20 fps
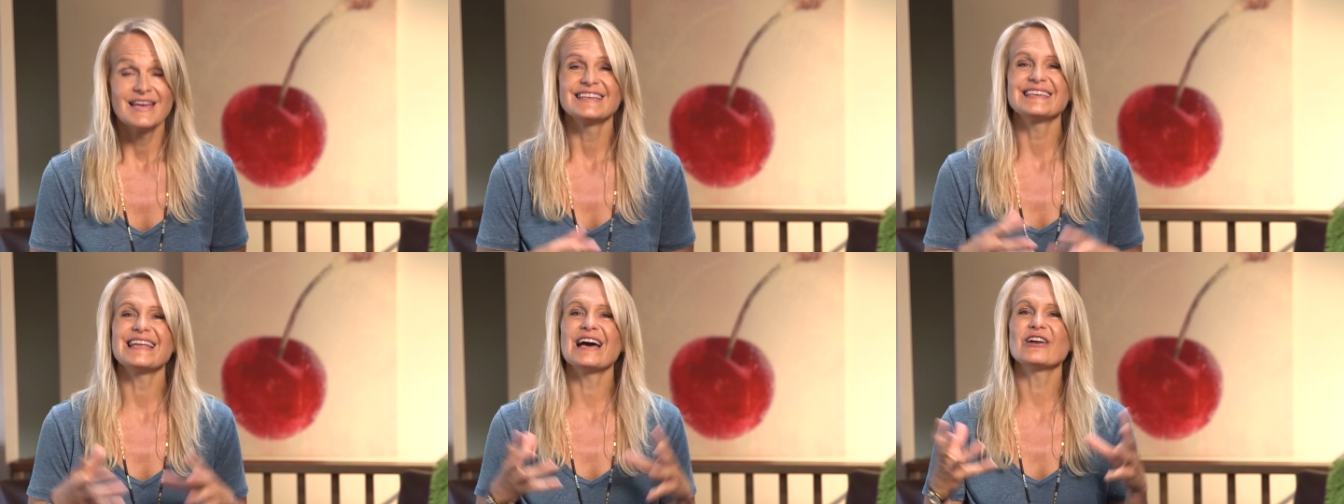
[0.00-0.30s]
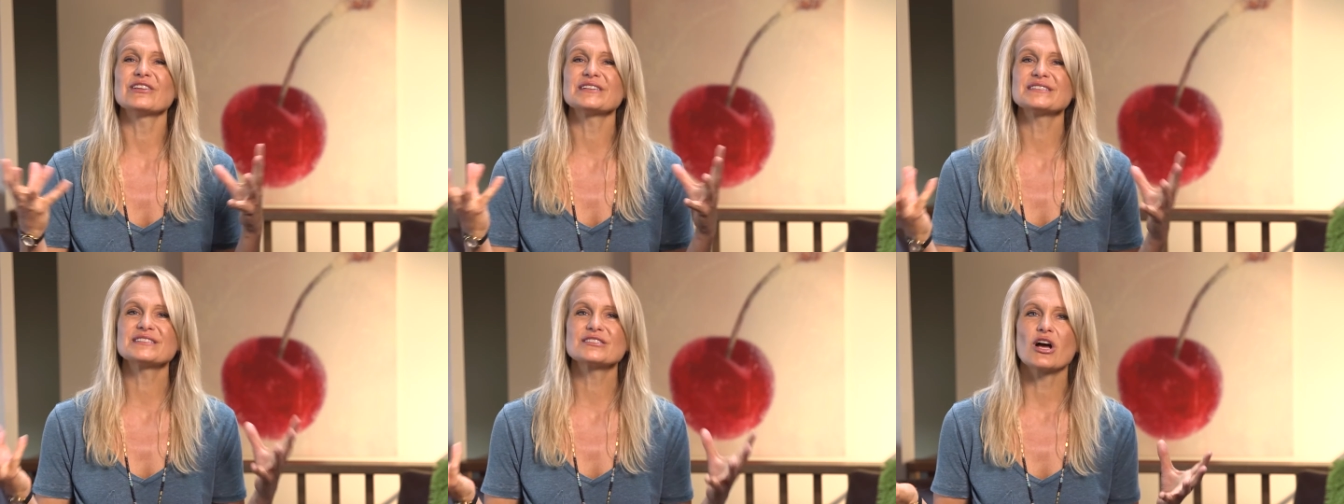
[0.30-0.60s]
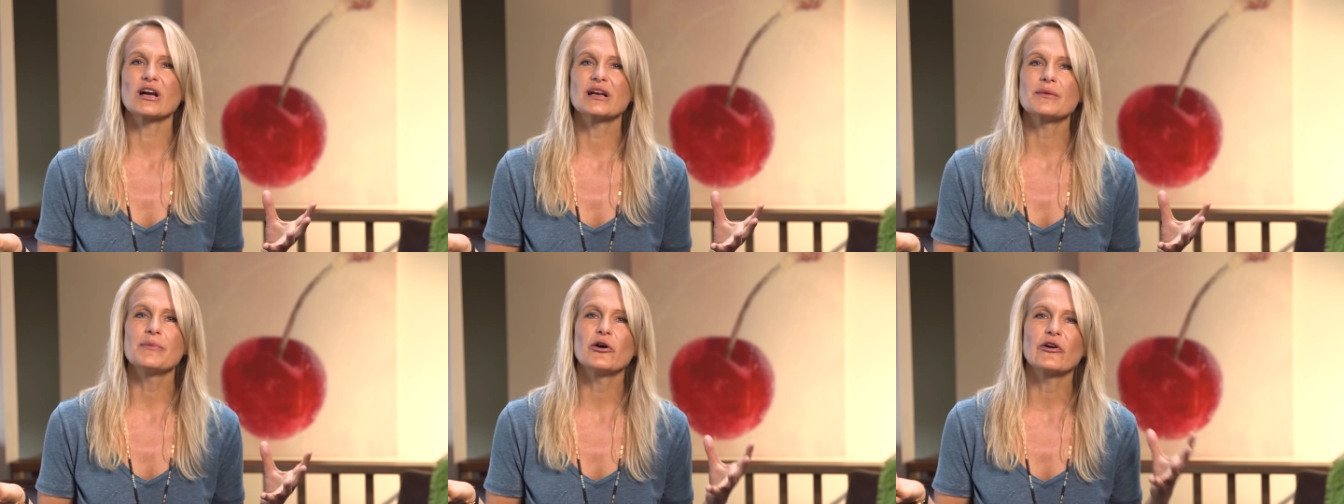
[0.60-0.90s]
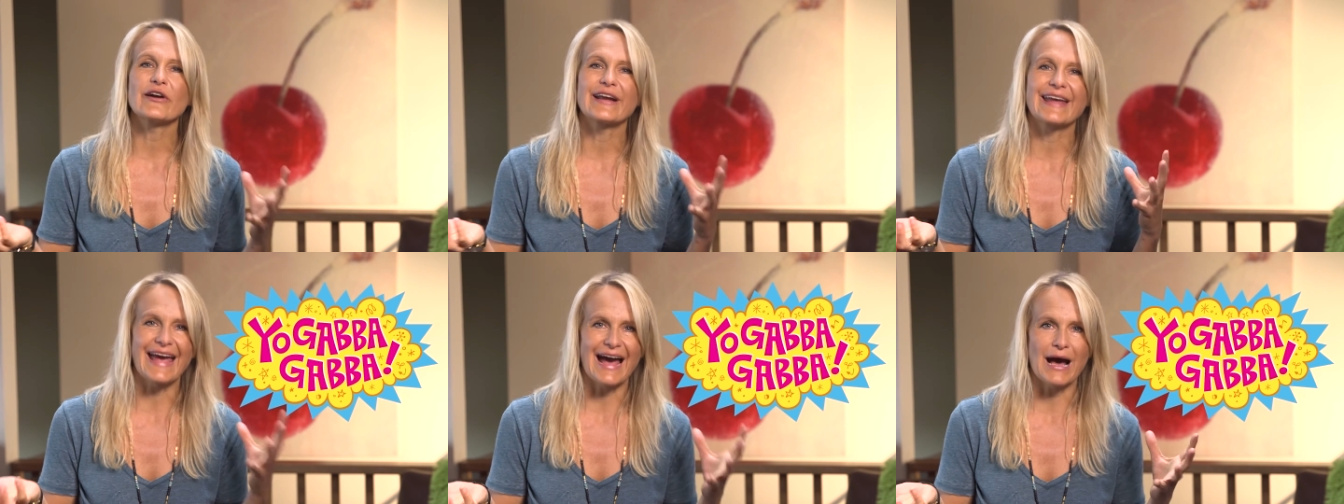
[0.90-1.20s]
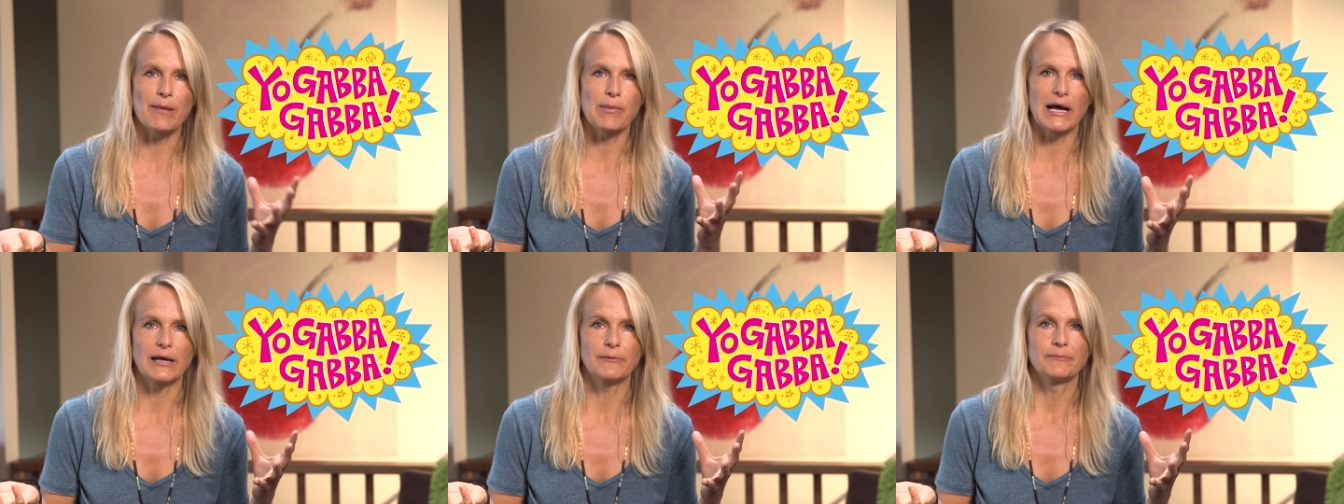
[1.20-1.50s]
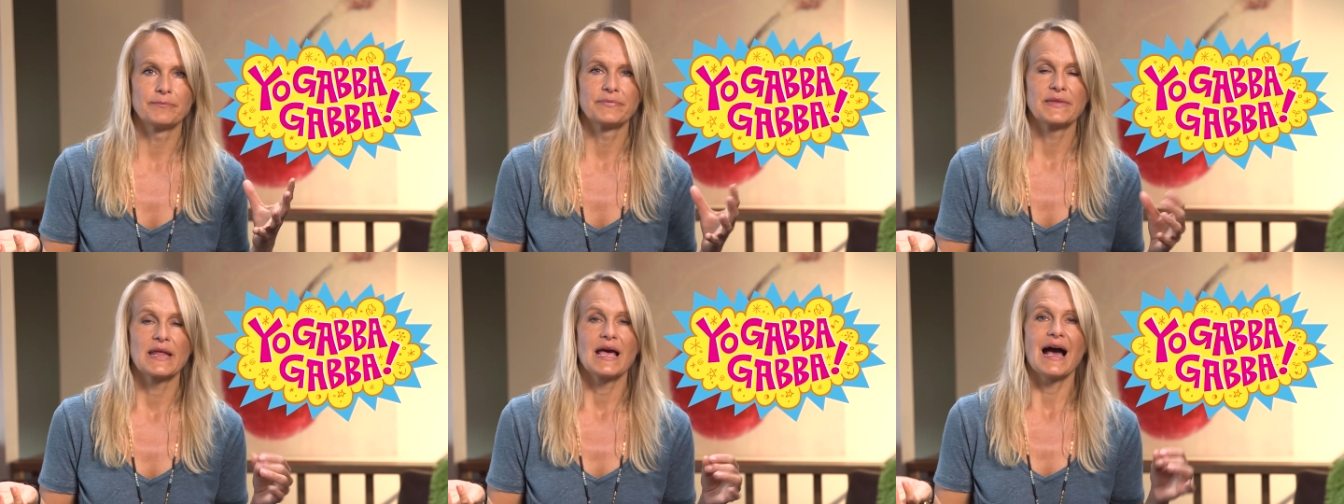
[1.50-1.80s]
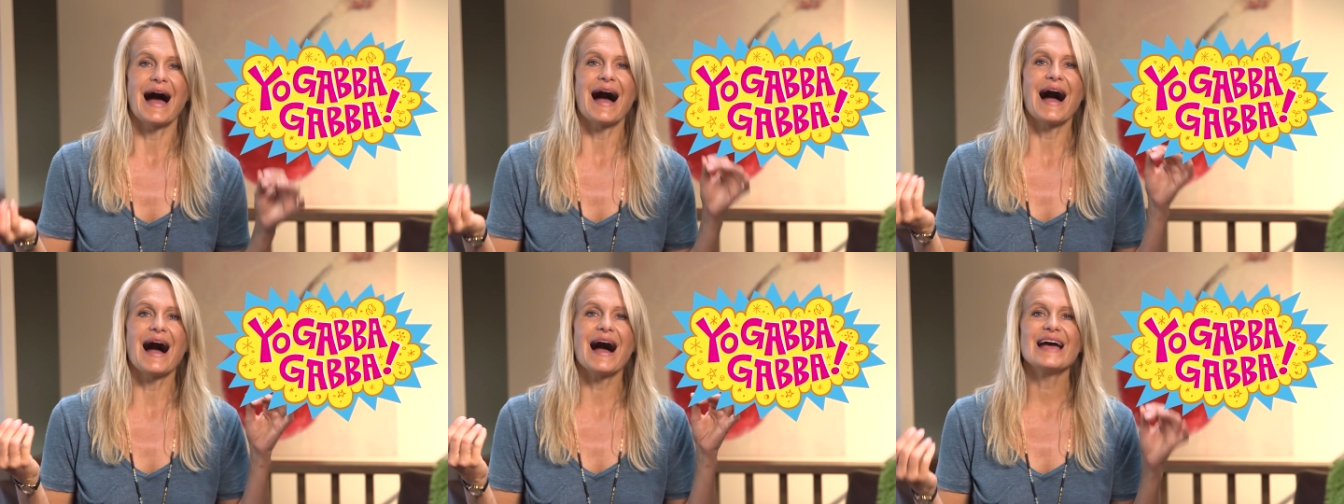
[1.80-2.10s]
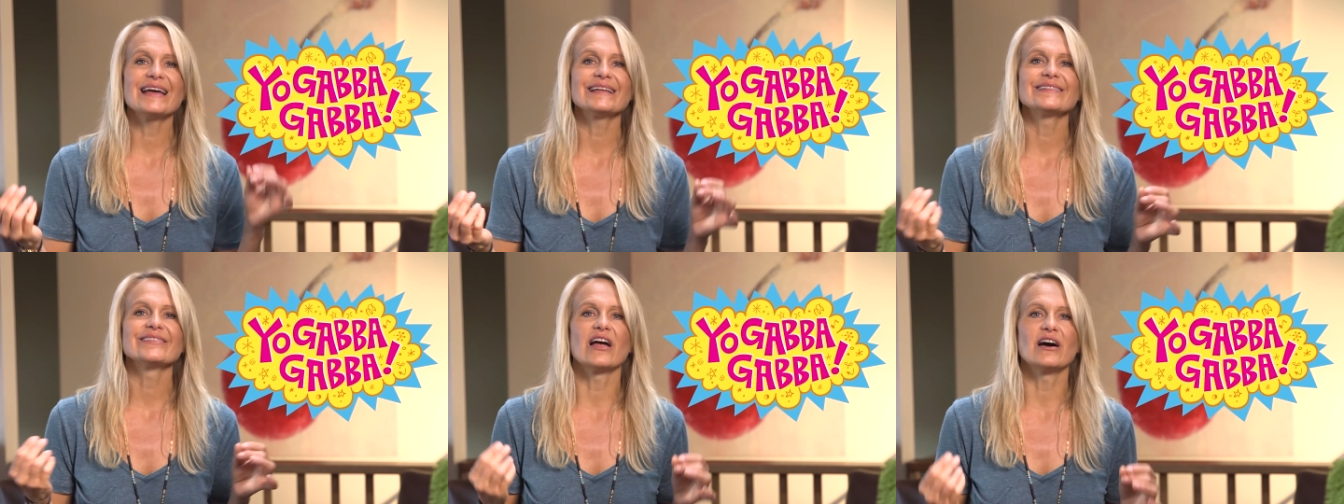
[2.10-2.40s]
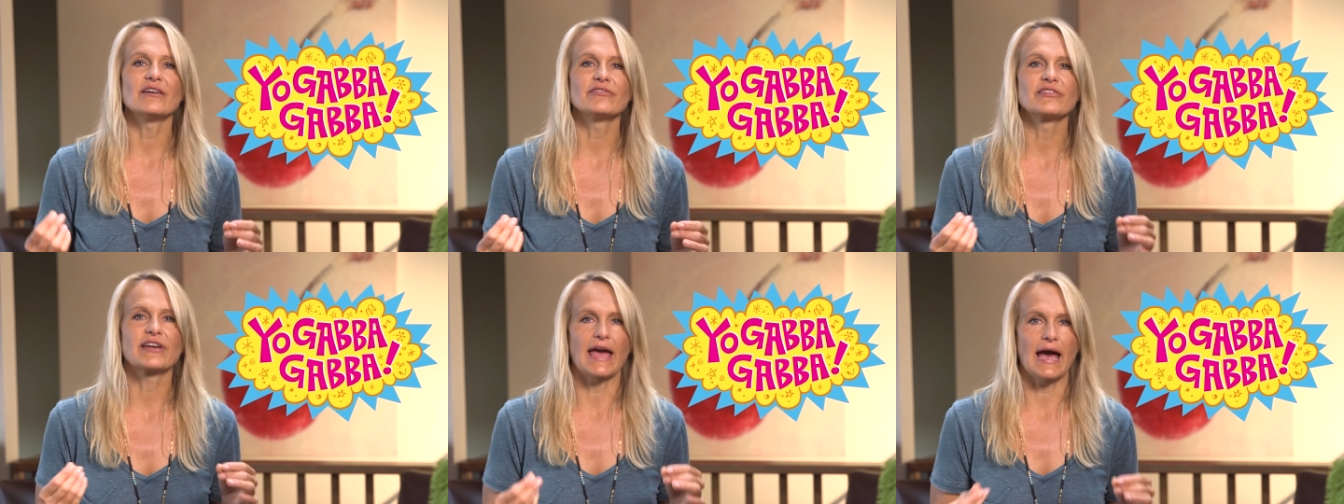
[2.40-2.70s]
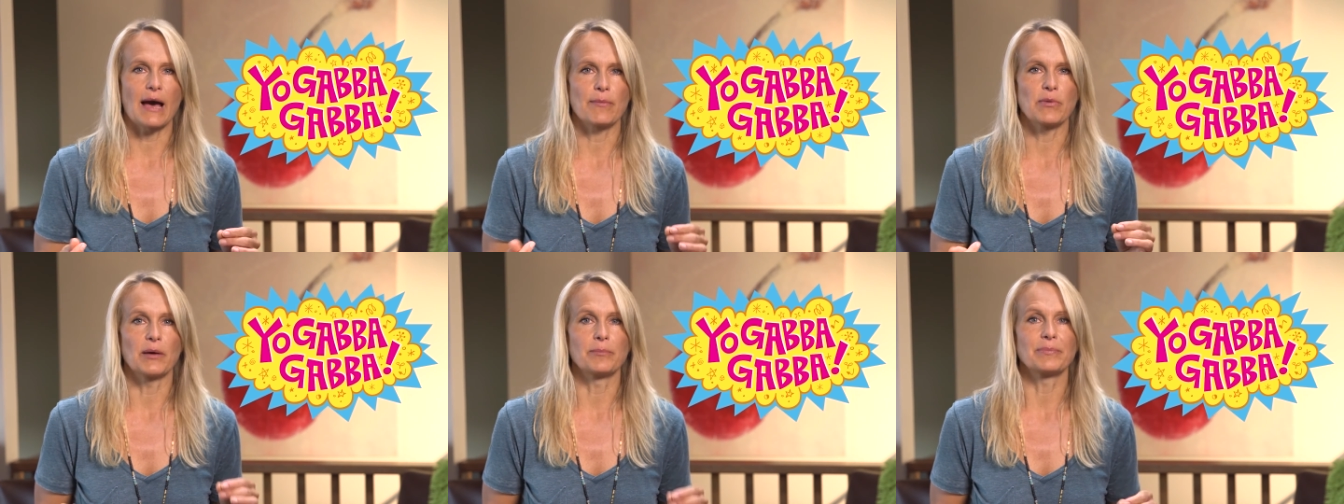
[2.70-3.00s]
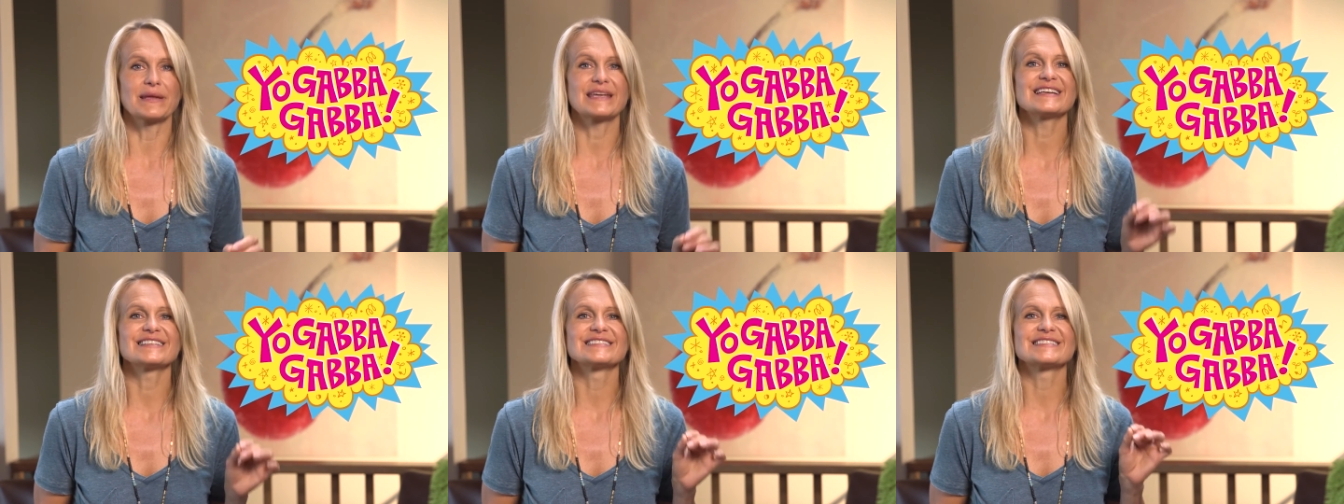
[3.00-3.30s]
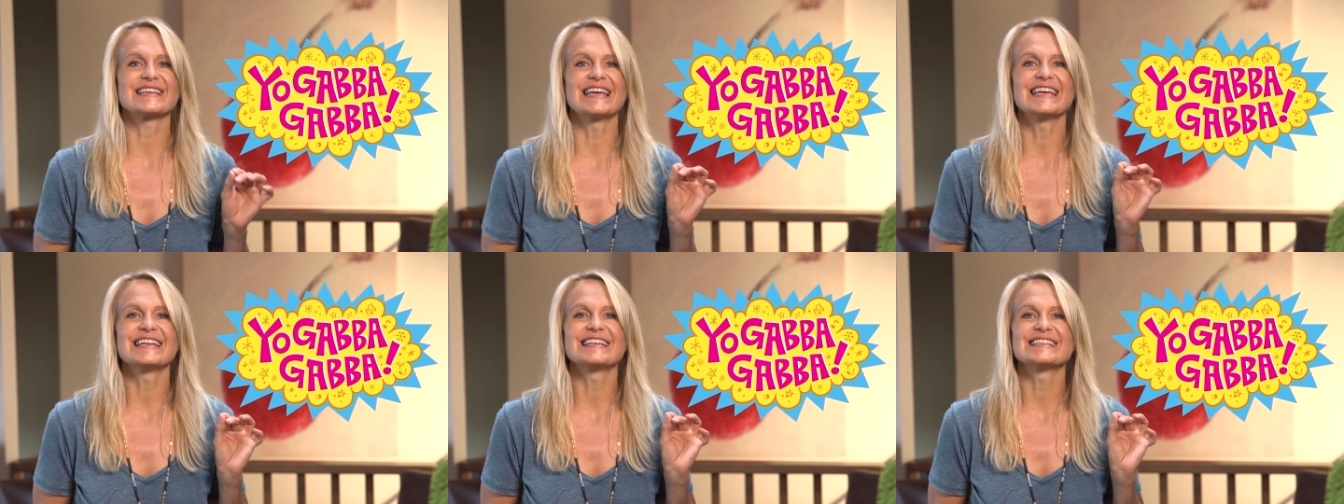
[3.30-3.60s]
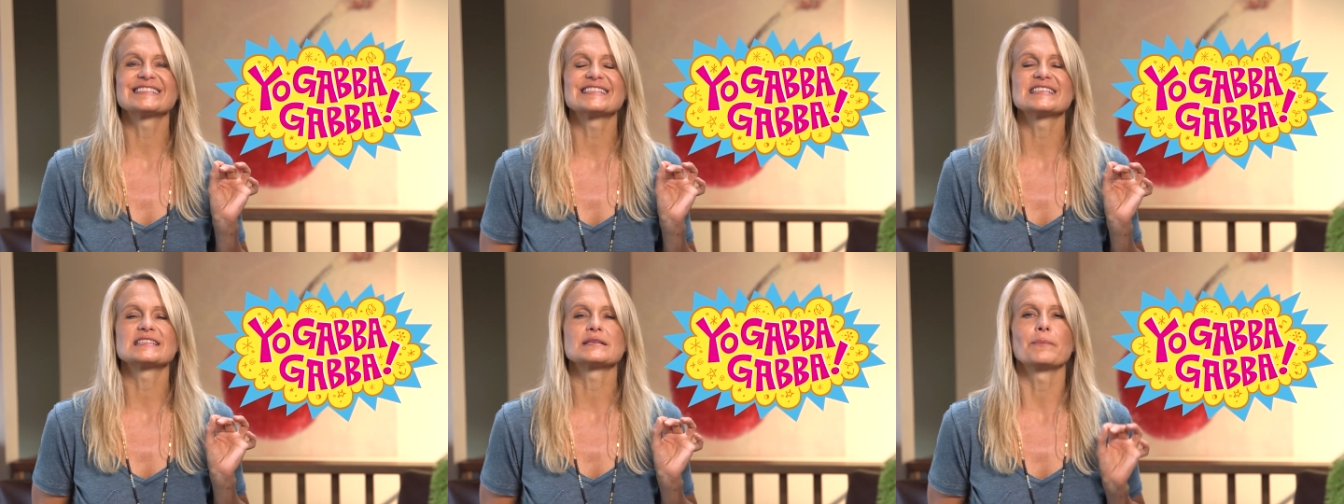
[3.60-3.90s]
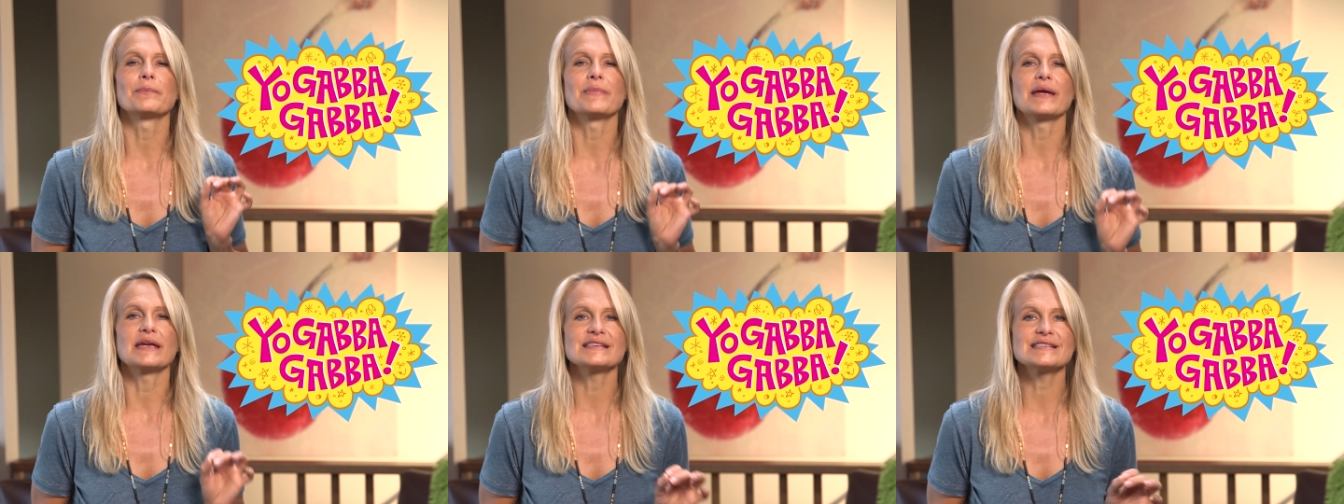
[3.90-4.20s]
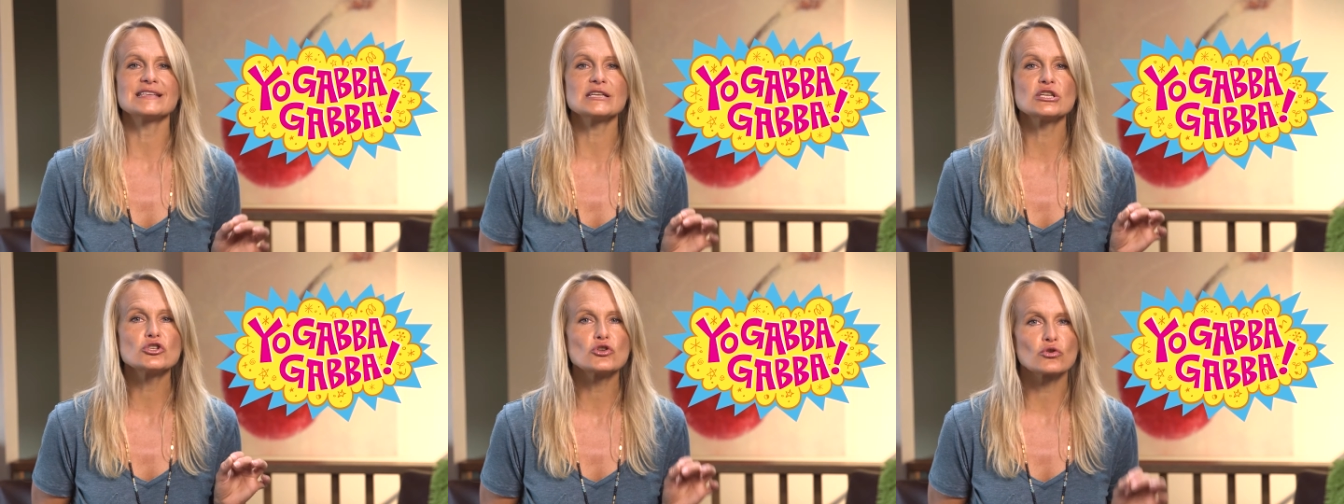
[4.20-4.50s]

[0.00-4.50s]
Now let's talk about GABA. I love GABA because it is this amazing